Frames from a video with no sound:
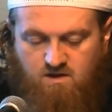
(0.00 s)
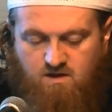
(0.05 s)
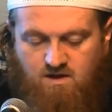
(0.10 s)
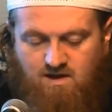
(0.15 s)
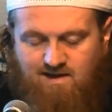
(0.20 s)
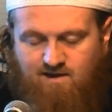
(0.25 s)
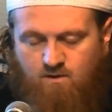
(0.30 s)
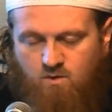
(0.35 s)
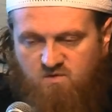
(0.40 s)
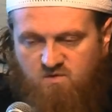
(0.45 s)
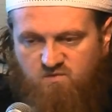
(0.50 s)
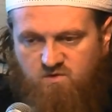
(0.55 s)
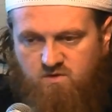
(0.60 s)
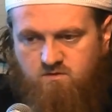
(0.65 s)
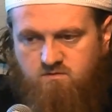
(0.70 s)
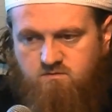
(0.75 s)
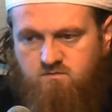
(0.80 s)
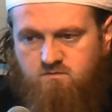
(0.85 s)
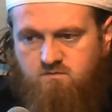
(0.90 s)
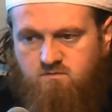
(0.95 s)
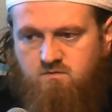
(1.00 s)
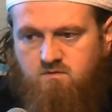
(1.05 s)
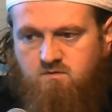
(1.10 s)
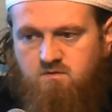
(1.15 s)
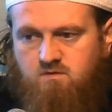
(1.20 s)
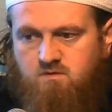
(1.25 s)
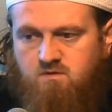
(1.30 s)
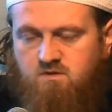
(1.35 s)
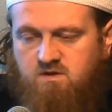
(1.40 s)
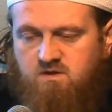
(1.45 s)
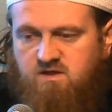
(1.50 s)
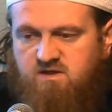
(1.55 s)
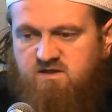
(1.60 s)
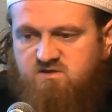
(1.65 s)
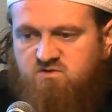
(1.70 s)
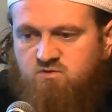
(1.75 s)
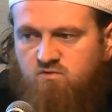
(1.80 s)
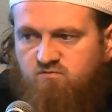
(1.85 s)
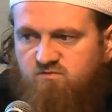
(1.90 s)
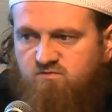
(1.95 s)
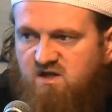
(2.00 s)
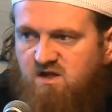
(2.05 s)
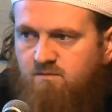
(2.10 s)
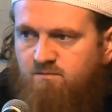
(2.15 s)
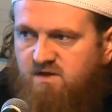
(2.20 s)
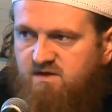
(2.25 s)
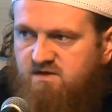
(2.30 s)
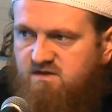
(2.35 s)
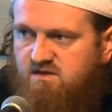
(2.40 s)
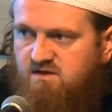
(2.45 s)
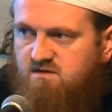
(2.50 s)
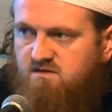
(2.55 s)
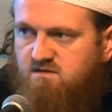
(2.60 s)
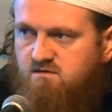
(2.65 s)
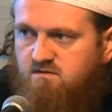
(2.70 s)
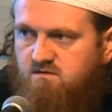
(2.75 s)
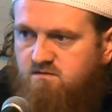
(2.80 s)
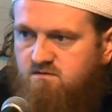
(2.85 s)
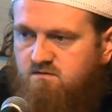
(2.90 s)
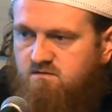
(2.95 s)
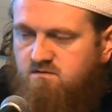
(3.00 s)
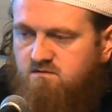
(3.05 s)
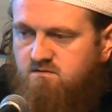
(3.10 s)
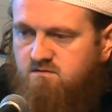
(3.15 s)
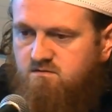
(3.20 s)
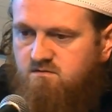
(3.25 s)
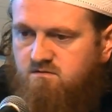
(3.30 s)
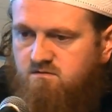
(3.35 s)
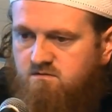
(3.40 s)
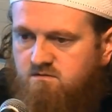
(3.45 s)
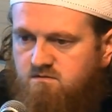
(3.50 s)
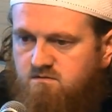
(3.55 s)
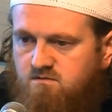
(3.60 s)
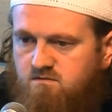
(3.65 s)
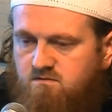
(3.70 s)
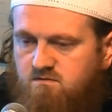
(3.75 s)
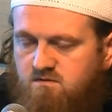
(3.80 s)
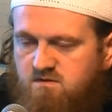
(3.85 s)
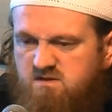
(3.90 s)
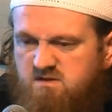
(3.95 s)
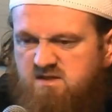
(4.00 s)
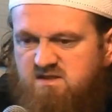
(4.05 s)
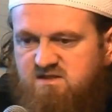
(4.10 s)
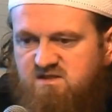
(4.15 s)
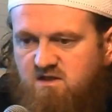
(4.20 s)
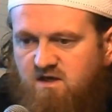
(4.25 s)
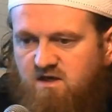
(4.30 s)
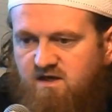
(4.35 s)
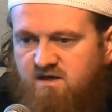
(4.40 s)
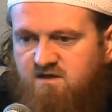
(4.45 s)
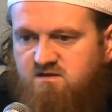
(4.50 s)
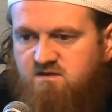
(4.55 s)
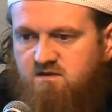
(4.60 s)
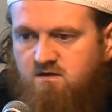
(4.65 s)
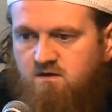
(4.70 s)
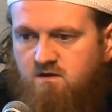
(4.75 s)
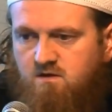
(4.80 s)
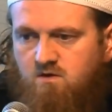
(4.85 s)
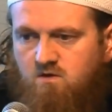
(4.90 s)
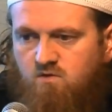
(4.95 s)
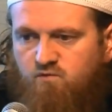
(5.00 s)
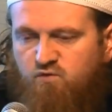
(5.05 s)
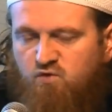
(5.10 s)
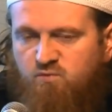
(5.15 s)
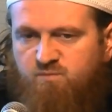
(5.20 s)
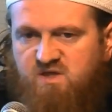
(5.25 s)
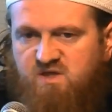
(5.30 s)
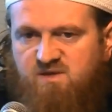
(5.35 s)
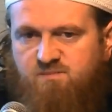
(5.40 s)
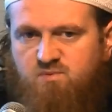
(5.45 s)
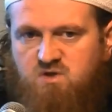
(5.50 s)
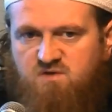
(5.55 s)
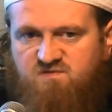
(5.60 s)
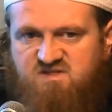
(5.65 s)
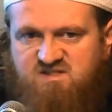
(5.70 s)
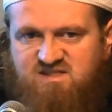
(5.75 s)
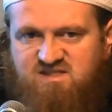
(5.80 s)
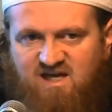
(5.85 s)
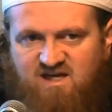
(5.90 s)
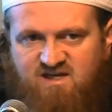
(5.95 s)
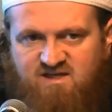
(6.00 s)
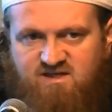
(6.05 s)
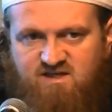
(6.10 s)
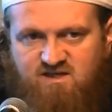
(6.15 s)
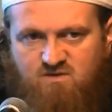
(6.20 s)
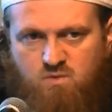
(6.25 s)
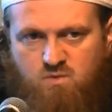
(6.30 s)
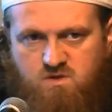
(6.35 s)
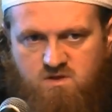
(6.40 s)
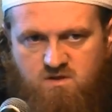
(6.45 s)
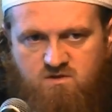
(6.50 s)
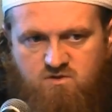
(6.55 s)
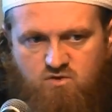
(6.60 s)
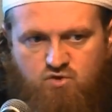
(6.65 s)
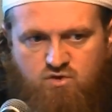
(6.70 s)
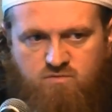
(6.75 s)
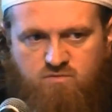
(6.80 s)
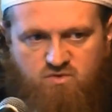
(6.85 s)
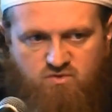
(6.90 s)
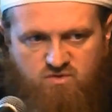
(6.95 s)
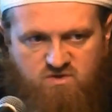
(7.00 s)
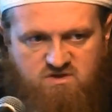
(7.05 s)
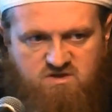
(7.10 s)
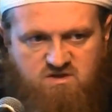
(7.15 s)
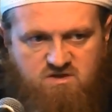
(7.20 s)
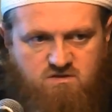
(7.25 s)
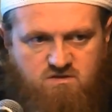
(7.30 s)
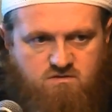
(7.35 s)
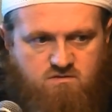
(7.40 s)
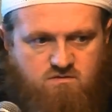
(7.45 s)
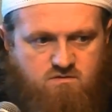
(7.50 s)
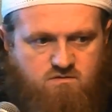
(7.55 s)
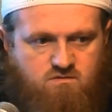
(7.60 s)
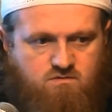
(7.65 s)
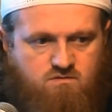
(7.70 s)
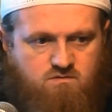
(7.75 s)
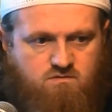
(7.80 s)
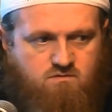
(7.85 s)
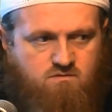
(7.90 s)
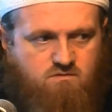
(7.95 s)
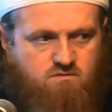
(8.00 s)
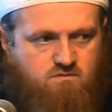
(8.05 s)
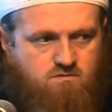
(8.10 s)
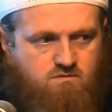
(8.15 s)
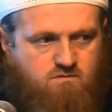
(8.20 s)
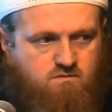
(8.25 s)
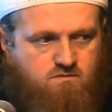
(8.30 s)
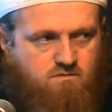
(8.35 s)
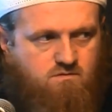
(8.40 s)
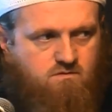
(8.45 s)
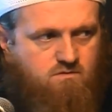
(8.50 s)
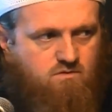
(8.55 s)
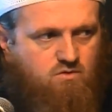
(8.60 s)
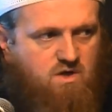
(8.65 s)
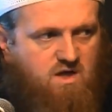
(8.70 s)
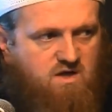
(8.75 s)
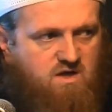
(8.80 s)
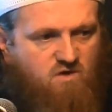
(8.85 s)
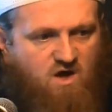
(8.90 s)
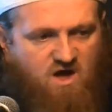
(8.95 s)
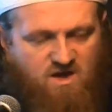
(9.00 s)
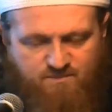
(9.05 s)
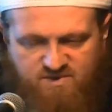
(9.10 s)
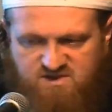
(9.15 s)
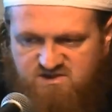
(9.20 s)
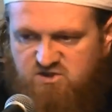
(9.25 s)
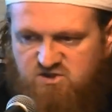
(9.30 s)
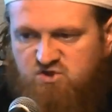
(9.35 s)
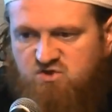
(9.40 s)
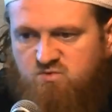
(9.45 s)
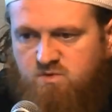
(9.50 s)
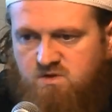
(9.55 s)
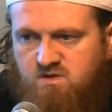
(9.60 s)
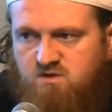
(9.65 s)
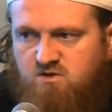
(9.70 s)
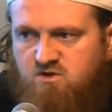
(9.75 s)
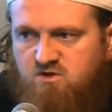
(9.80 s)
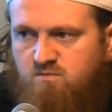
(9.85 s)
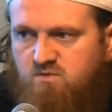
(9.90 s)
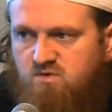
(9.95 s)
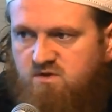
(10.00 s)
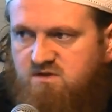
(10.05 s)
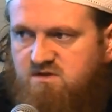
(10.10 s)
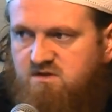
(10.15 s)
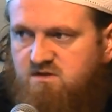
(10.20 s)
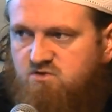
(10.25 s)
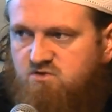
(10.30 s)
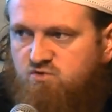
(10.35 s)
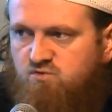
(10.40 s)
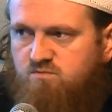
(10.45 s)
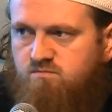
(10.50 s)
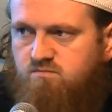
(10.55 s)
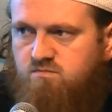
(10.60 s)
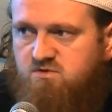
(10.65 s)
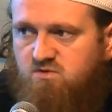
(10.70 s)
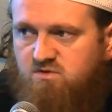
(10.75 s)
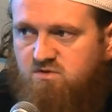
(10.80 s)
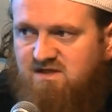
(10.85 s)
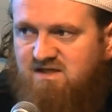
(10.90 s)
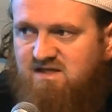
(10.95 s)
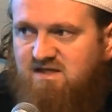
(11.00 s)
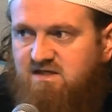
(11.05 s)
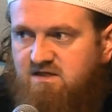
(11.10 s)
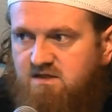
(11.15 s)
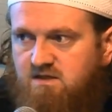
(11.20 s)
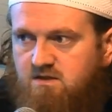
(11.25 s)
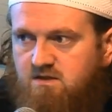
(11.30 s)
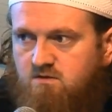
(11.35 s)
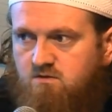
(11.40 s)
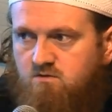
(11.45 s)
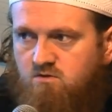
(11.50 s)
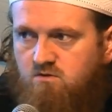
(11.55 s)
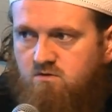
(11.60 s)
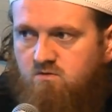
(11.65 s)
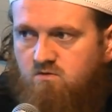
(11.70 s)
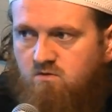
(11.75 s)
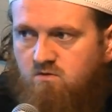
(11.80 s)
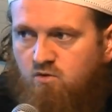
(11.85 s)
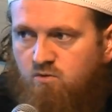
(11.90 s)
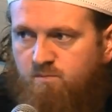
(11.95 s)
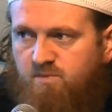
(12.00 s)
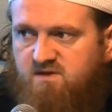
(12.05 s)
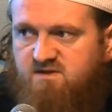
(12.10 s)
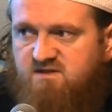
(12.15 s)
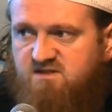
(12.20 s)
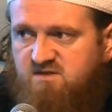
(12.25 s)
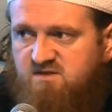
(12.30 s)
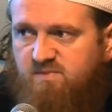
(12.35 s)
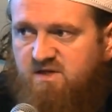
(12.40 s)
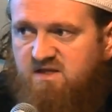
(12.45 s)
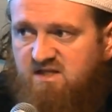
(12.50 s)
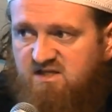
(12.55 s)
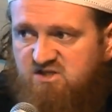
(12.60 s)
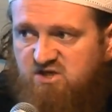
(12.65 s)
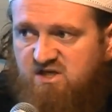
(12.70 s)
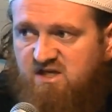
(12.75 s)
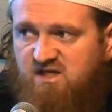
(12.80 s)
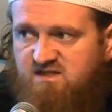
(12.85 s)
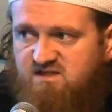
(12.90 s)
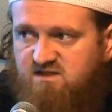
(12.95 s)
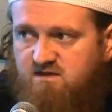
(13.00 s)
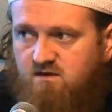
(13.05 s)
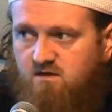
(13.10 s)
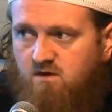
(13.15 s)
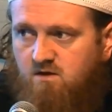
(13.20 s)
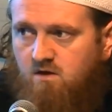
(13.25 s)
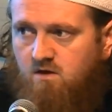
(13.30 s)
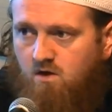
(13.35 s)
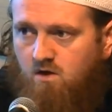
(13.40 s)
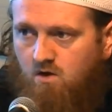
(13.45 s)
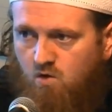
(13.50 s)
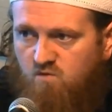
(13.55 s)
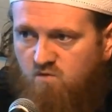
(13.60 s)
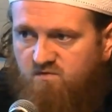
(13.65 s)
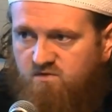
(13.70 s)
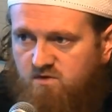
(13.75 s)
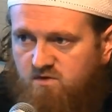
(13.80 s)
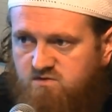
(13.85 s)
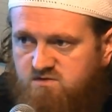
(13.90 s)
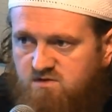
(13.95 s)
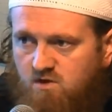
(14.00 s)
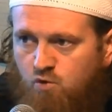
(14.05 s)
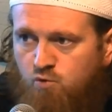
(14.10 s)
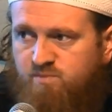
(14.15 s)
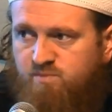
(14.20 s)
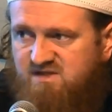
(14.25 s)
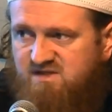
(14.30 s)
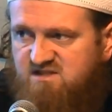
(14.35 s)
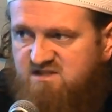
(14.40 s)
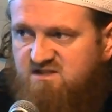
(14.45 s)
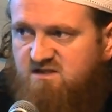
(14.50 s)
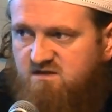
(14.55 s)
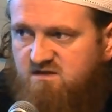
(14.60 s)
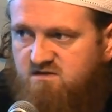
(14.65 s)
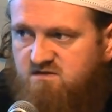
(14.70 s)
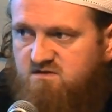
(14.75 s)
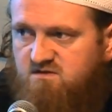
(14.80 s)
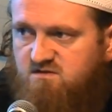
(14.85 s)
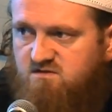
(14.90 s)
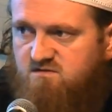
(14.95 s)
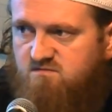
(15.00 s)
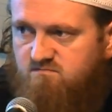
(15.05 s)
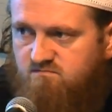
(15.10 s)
However, it is not recommended, it is disliked for people of standing within the community who have high position within the community to, to lead or participate in the janazah over those open sinners.